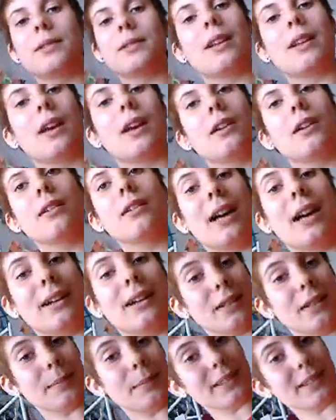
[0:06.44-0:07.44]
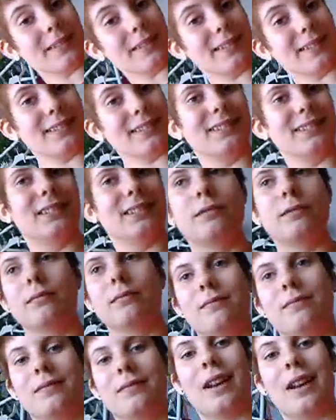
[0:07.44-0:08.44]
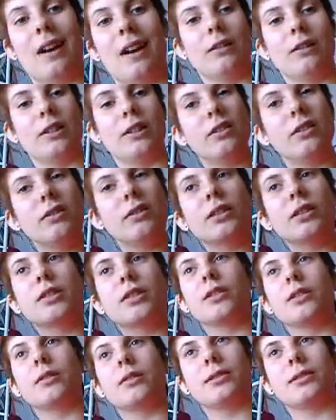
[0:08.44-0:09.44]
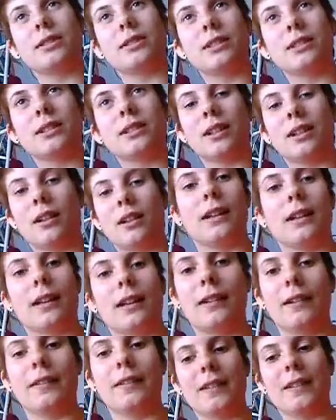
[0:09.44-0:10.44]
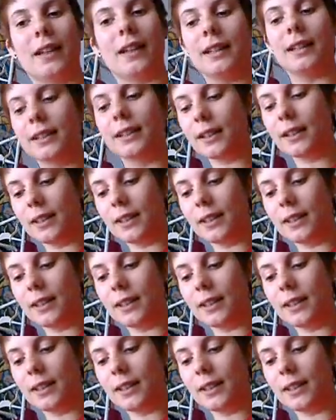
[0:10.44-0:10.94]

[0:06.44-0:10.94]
so, how you been doing? How you doing? Oh, I can't do that.